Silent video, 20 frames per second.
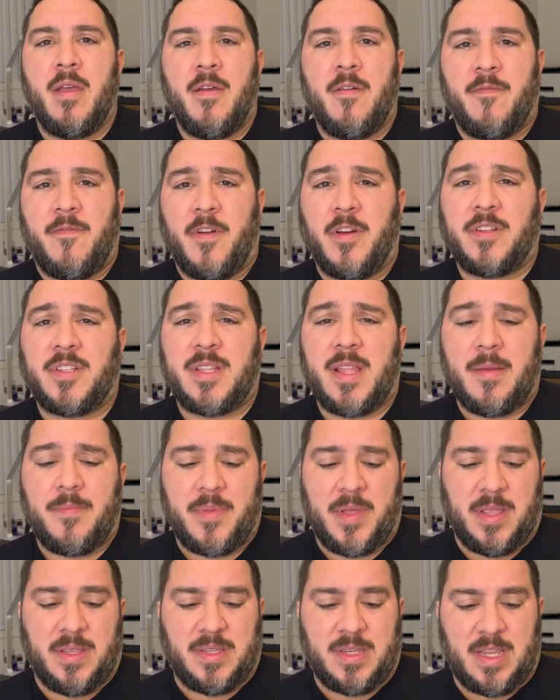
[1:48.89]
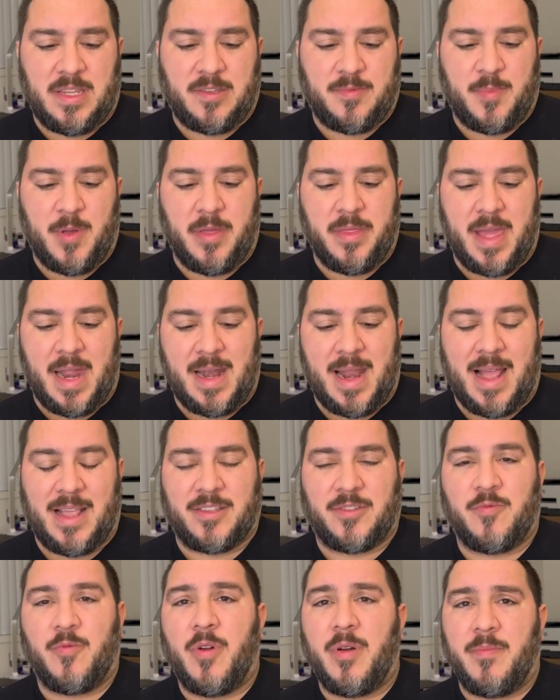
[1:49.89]
Far Step is a spell that
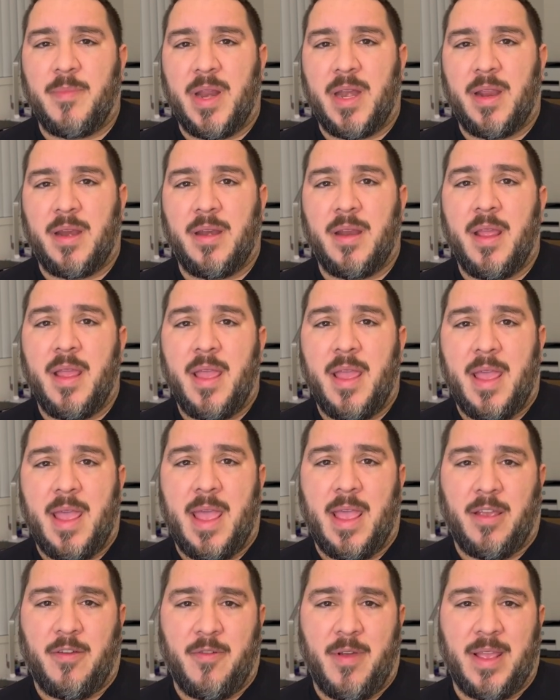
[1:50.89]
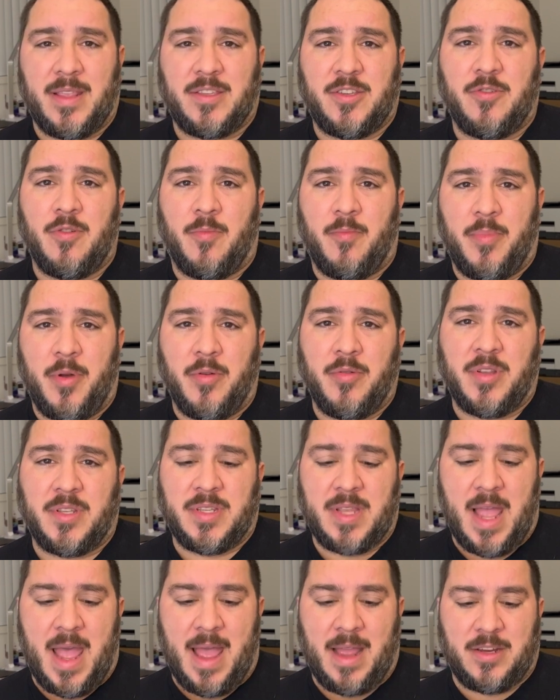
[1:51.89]
lasts 1 minute and grants you a
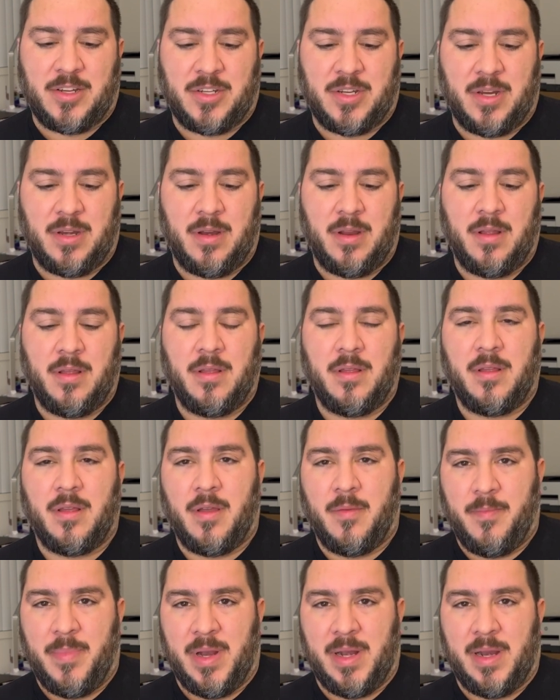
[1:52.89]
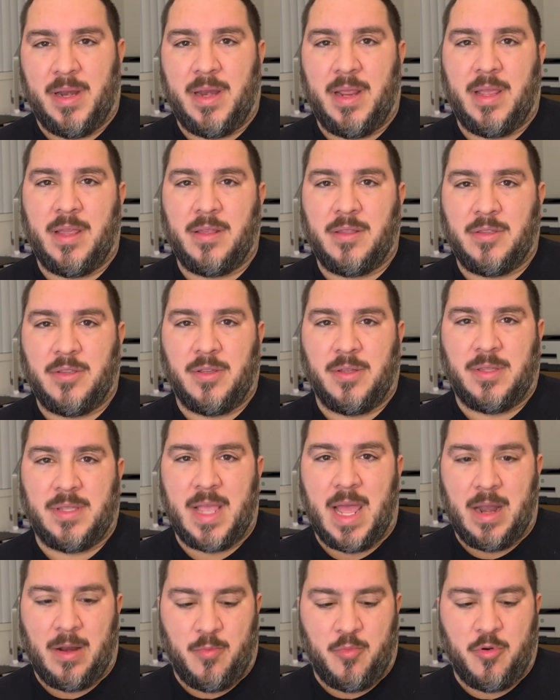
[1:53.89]
bonus action ability to
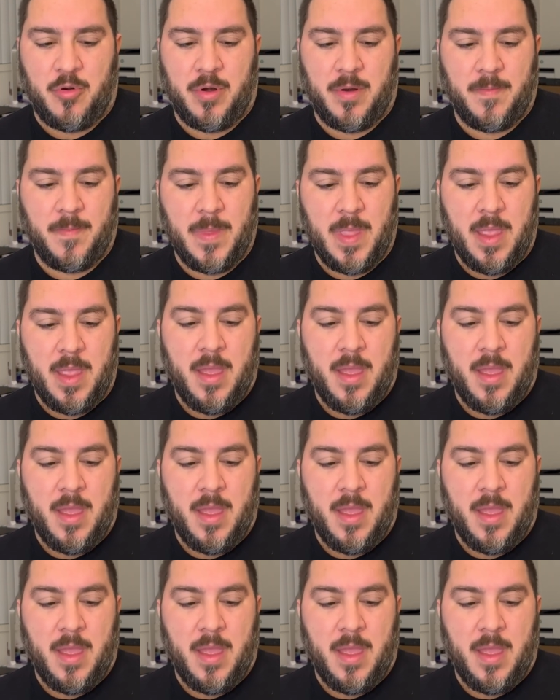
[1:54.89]
teleport.